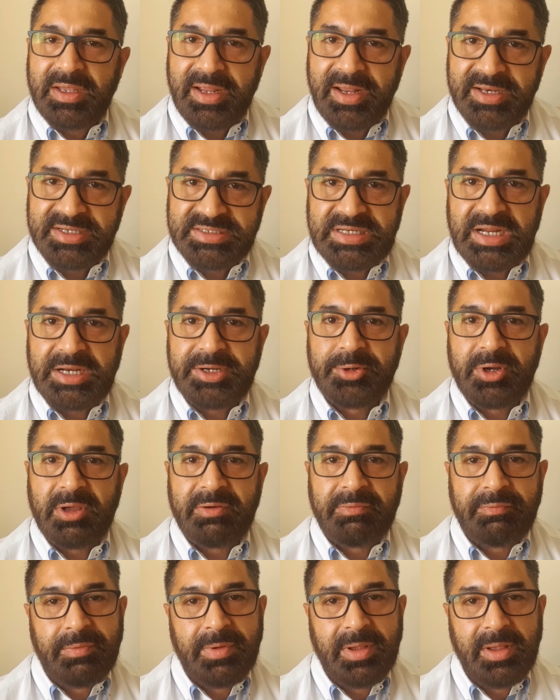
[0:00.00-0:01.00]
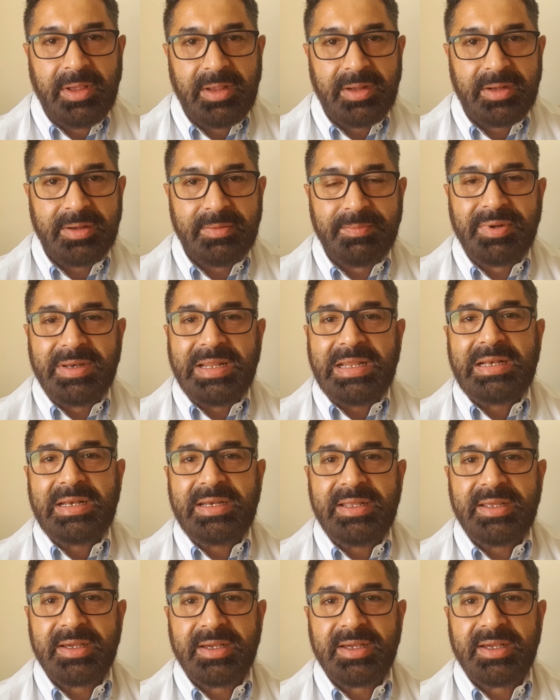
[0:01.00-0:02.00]
It started off
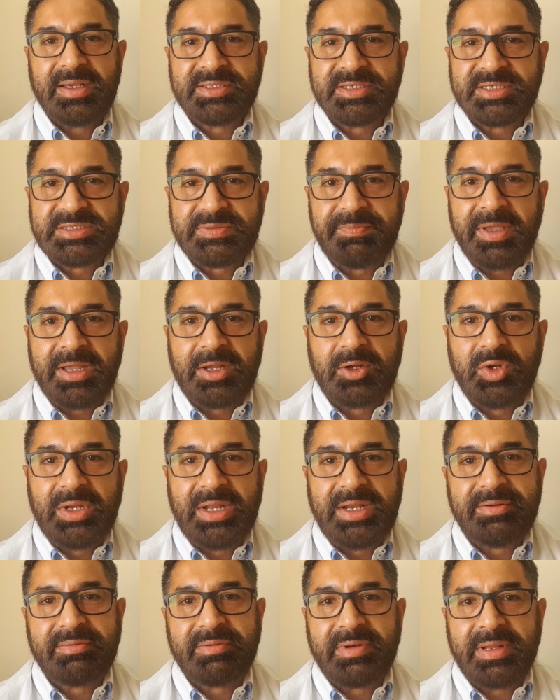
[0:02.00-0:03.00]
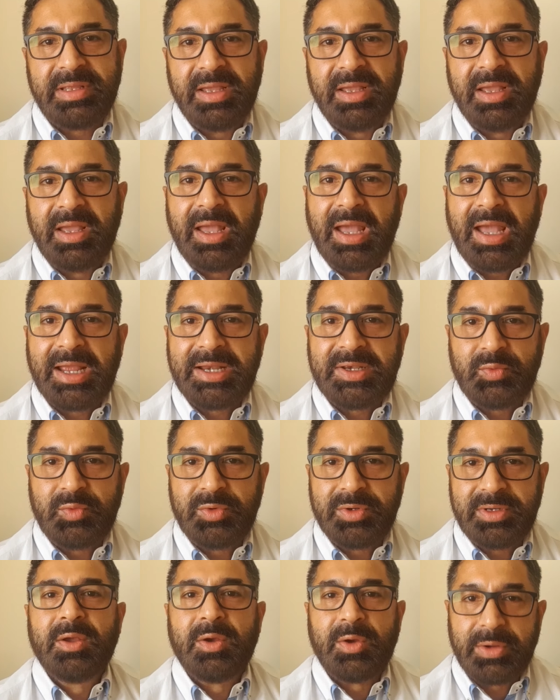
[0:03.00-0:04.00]
completely as a speculatory
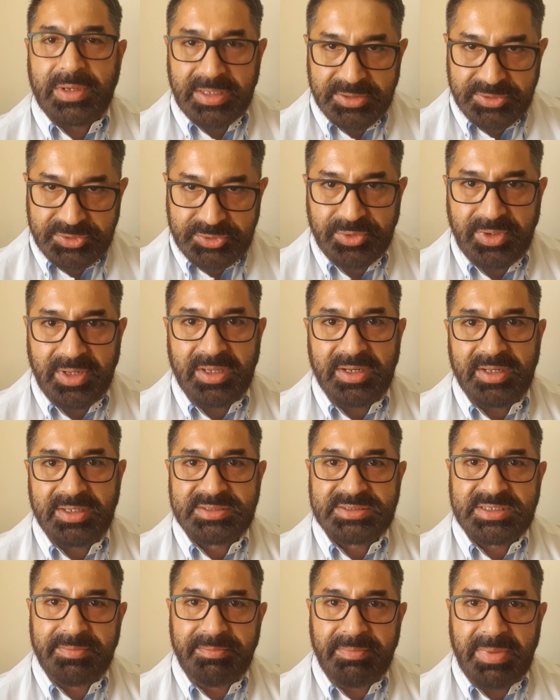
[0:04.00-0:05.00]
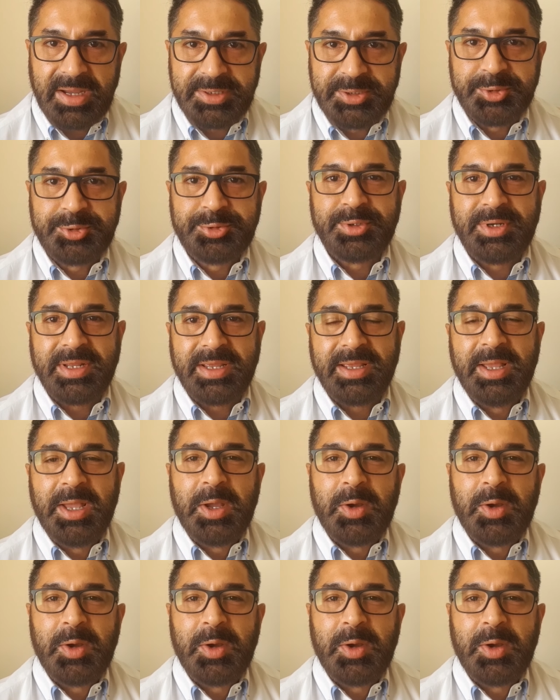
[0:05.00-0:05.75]
activity. Okay, today, let's come back to today.